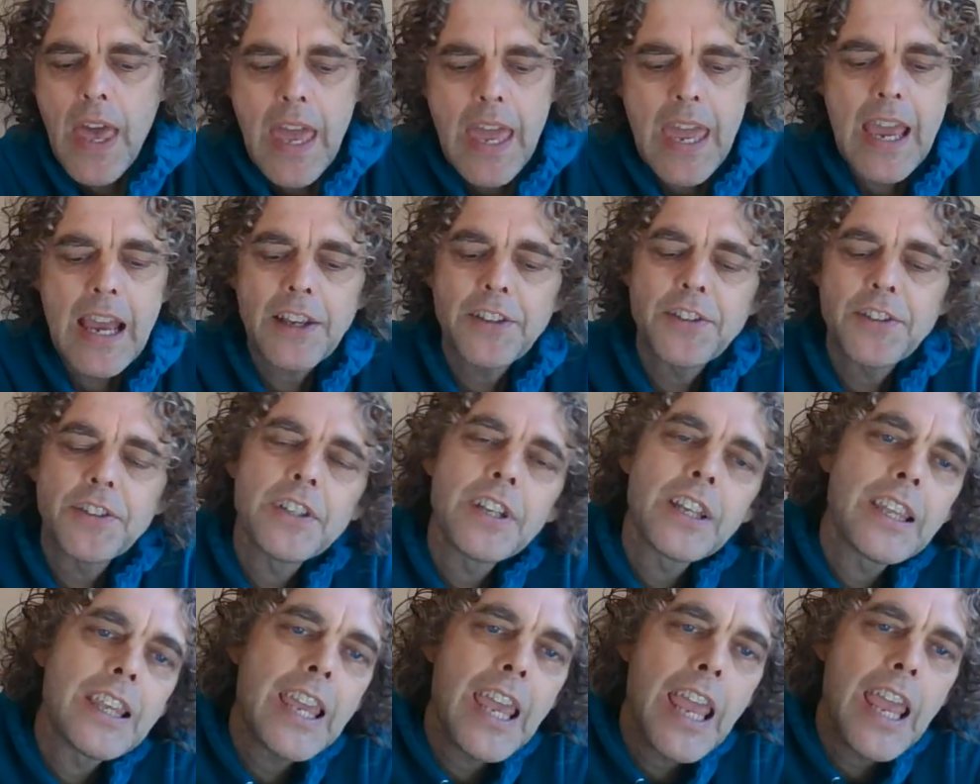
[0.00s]
He has
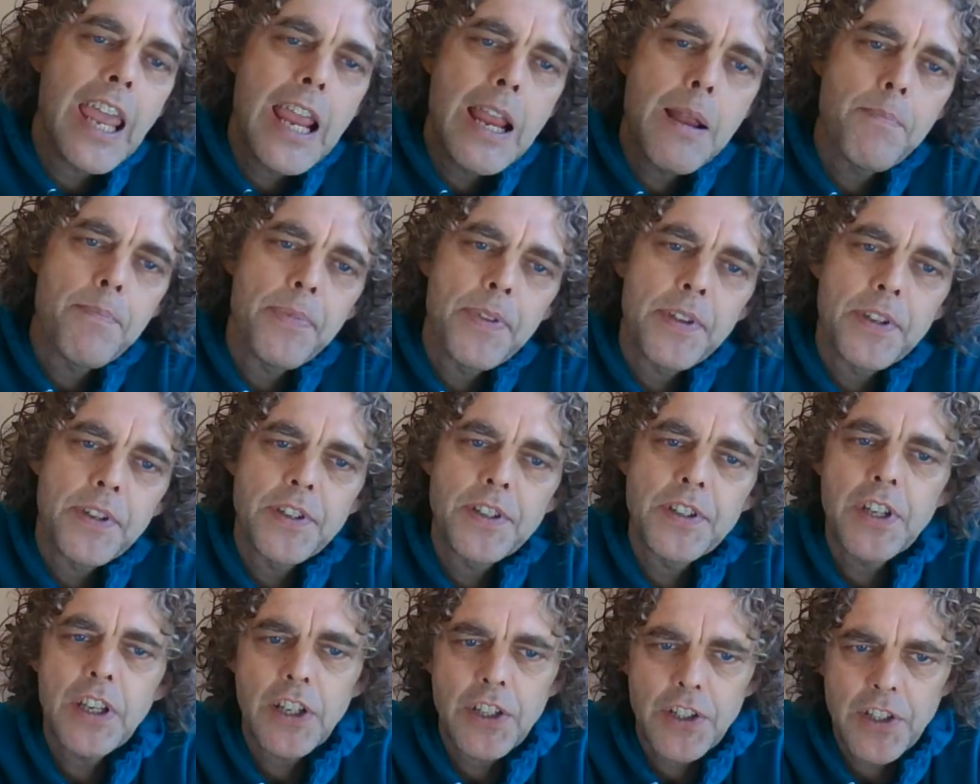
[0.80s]
to keep the
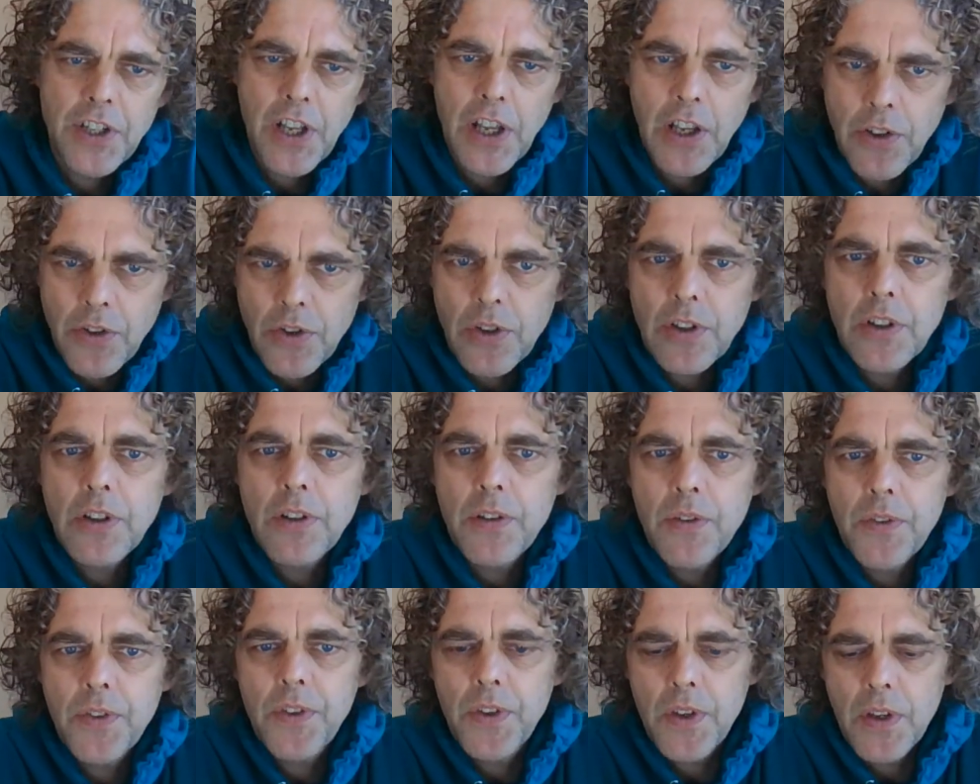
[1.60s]

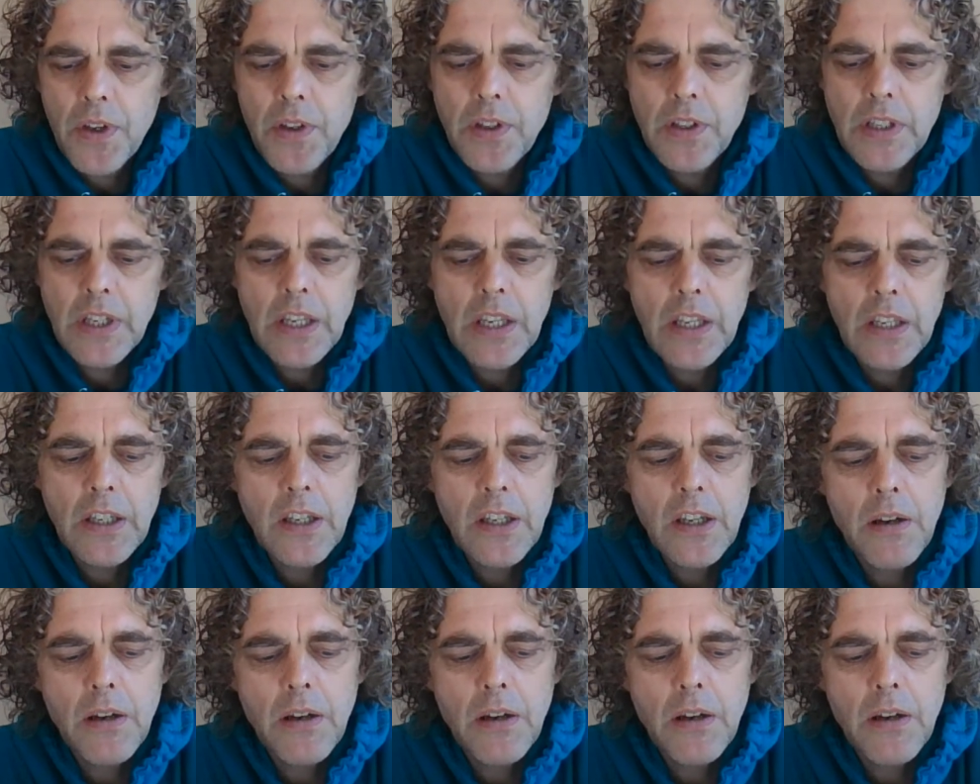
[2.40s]
613